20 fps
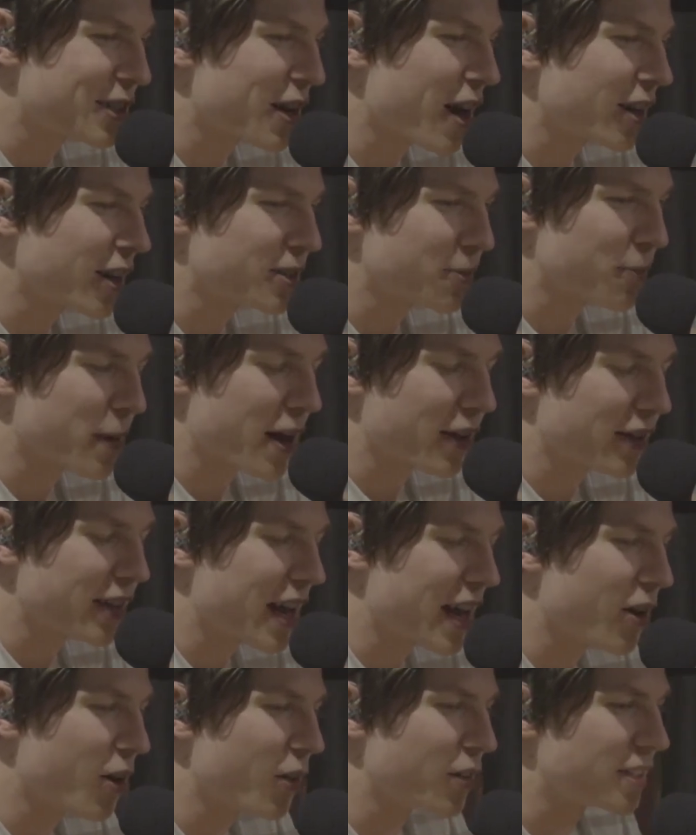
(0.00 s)
It talks
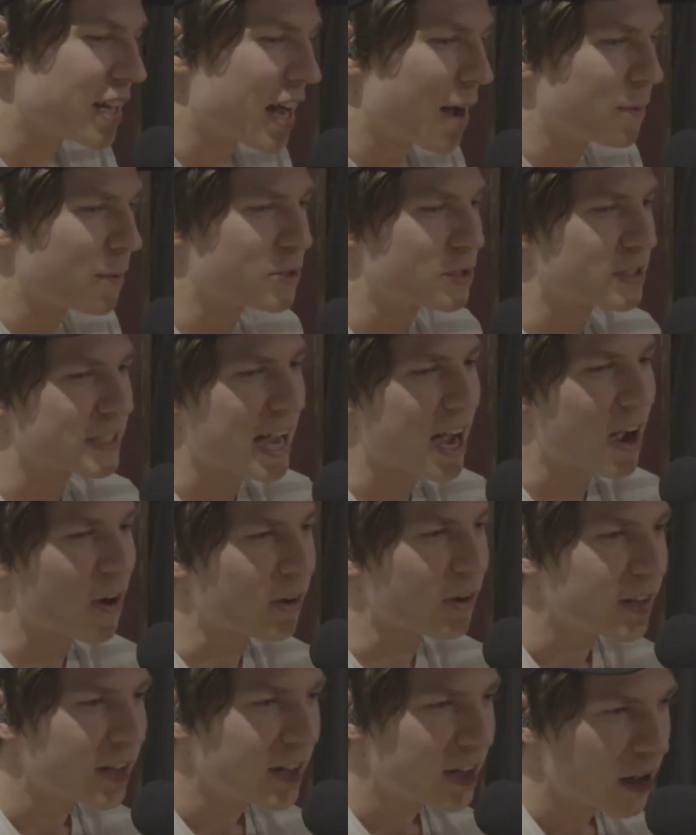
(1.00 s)
about that all the time, and just
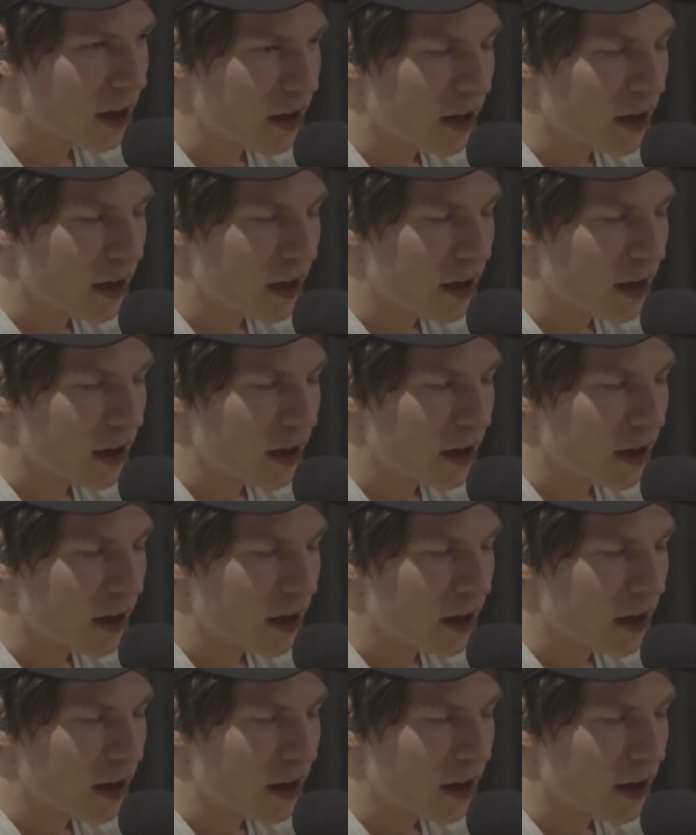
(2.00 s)
how